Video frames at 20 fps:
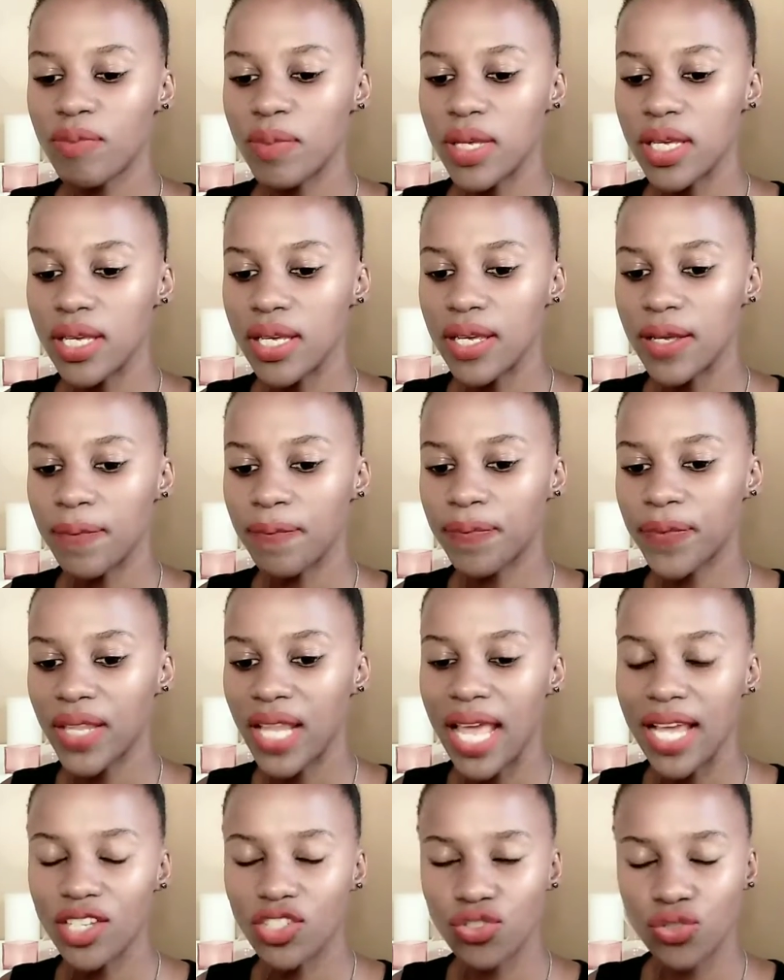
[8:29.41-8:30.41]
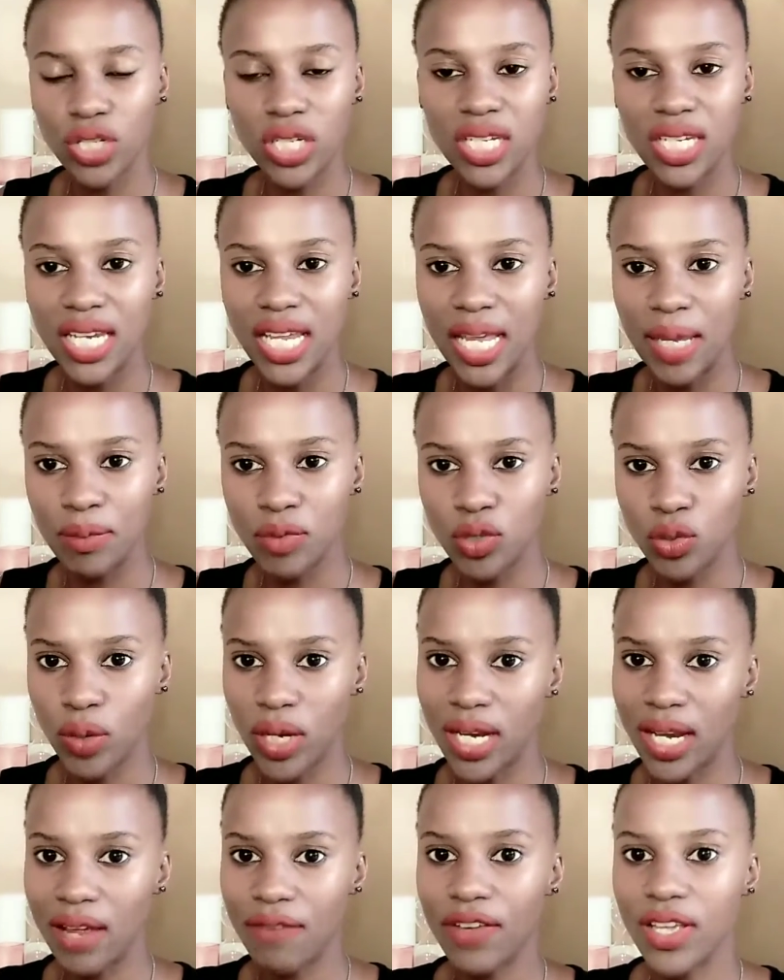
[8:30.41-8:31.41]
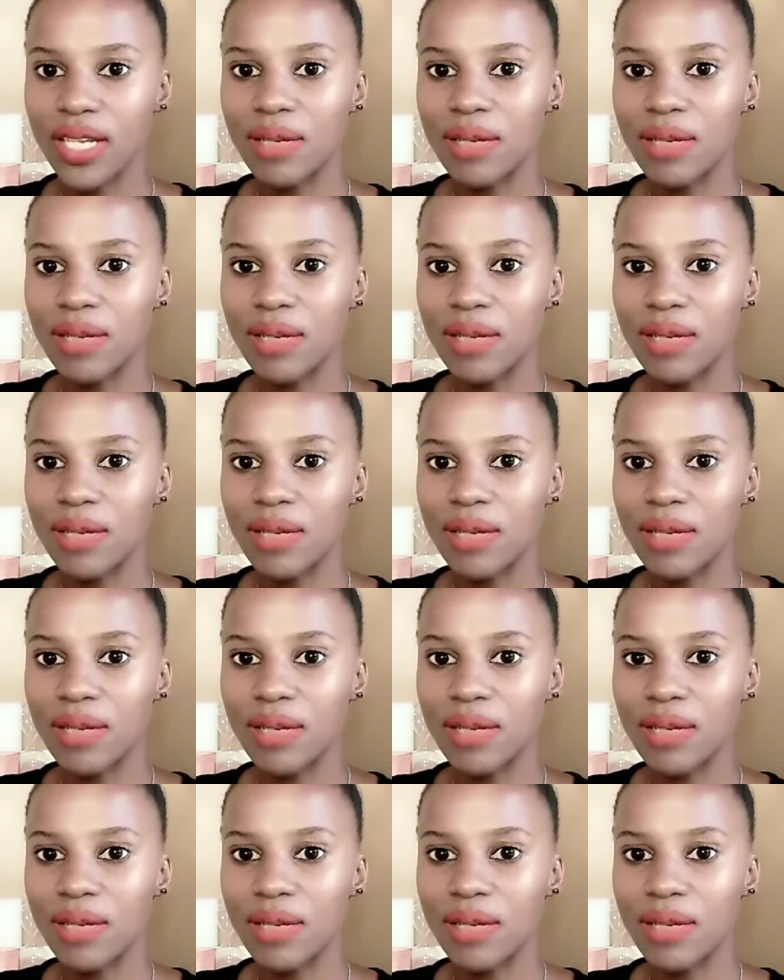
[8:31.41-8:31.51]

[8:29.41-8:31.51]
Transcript: me like street names, whatever.